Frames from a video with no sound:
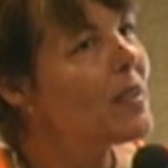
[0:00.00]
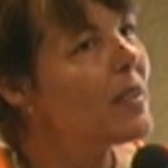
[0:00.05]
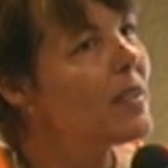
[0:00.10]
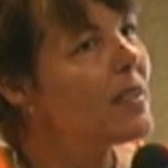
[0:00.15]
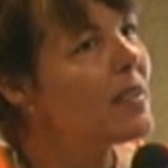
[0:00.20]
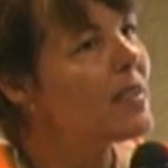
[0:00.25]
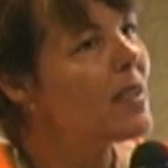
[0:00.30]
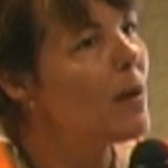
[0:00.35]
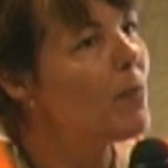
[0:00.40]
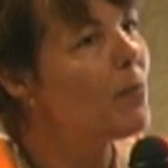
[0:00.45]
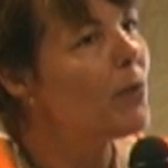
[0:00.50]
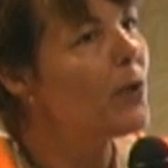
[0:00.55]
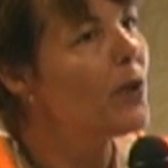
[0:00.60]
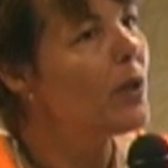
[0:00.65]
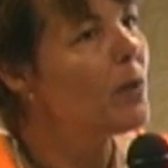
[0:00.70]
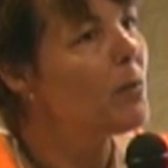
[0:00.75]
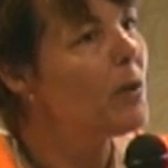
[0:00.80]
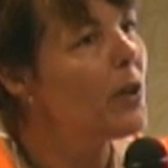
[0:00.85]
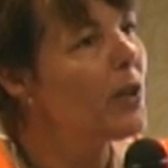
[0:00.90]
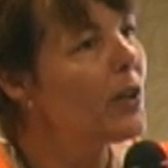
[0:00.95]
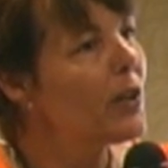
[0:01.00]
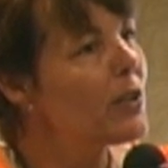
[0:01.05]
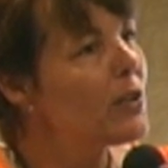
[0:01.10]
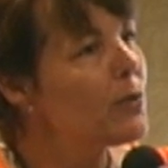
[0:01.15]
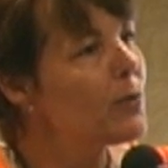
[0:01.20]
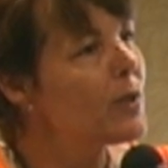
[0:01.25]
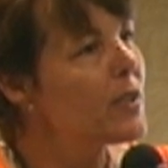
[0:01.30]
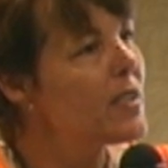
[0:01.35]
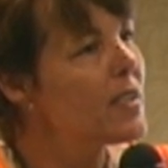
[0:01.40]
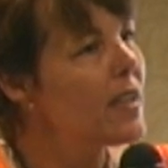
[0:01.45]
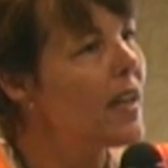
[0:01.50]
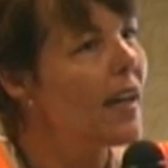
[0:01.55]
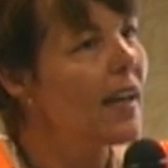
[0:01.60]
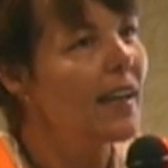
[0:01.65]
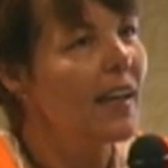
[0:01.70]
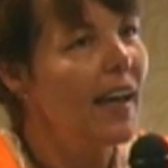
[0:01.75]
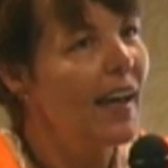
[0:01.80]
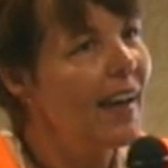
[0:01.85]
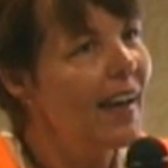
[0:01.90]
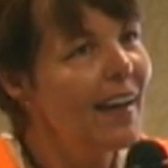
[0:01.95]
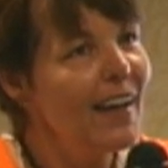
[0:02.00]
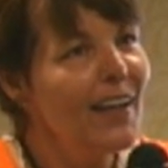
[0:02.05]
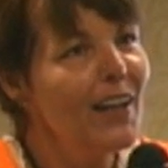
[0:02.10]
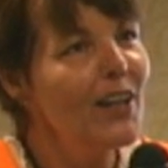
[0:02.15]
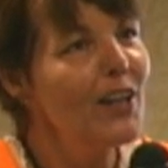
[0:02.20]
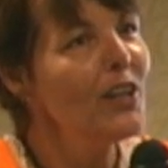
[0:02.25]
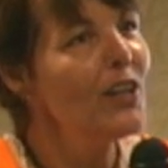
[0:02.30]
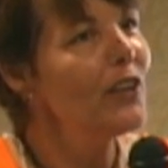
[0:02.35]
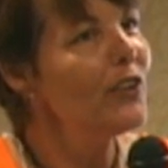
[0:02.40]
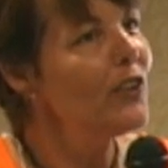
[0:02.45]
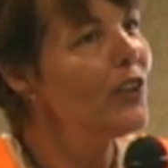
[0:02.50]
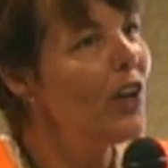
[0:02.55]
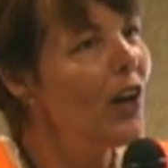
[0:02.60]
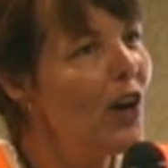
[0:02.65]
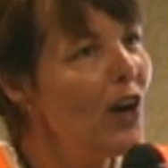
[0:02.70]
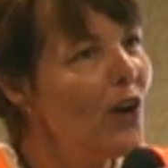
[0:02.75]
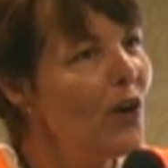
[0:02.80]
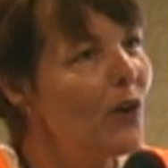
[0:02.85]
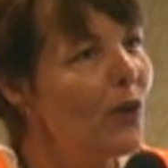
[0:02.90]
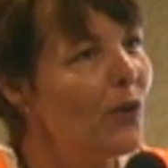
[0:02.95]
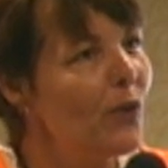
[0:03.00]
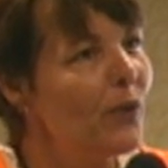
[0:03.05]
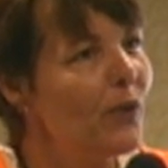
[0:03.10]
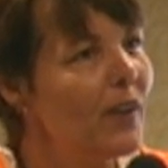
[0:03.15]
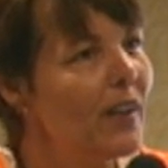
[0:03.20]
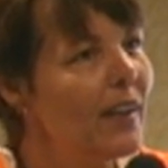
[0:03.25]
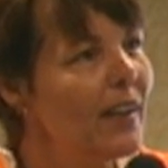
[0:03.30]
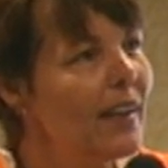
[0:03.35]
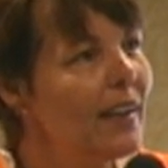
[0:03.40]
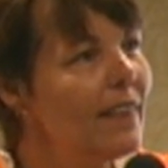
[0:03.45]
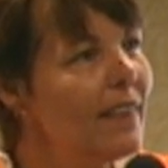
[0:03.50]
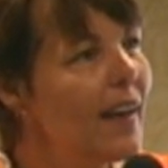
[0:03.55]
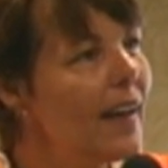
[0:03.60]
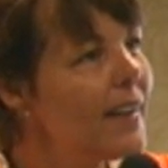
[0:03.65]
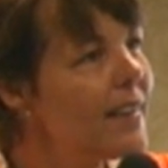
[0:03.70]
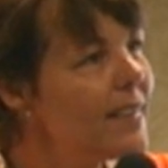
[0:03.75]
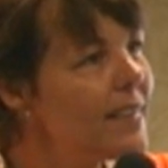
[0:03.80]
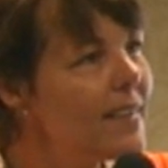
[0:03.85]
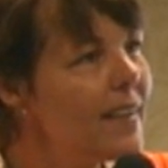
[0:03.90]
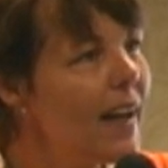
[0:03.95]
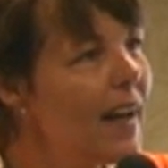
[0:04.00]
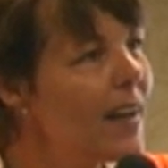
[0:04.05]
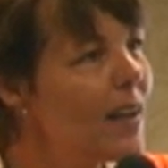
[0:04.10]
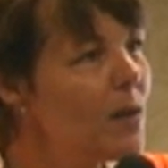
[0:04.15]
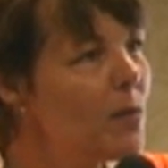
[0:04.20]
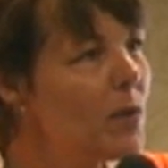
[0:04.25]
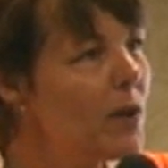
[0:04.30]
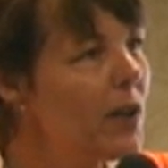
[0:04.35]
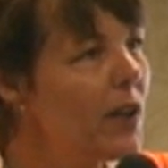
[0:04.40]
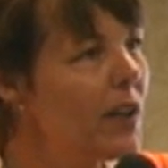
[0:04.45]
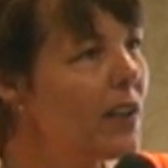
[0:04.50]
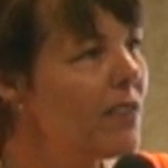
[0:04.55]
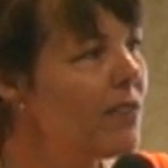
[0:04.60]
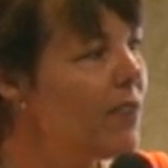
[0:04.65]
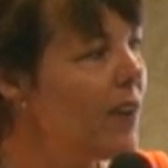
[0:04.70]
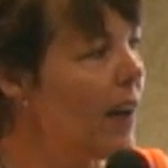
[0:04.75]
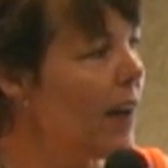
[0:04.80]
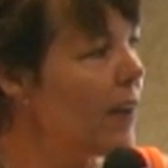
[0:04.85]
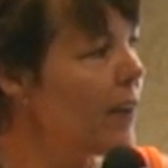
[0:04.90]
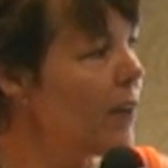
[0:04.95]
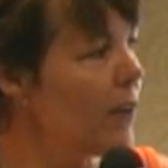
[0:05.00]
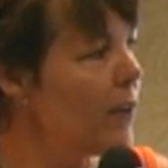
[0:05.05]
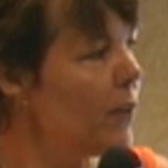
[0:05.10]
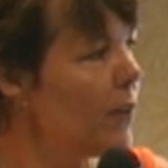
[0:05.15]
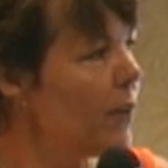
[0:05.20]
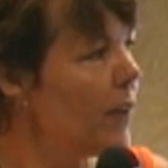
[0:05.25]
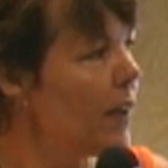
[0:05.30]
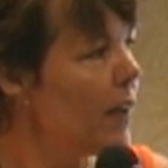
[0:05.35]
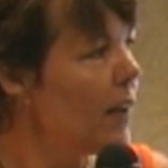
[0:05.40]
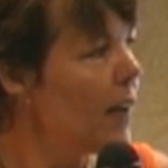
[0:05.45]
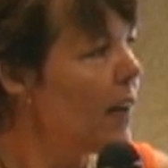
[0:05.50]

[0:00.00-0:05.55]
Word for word: that at some point Americans would say, hell no, that is not an American value.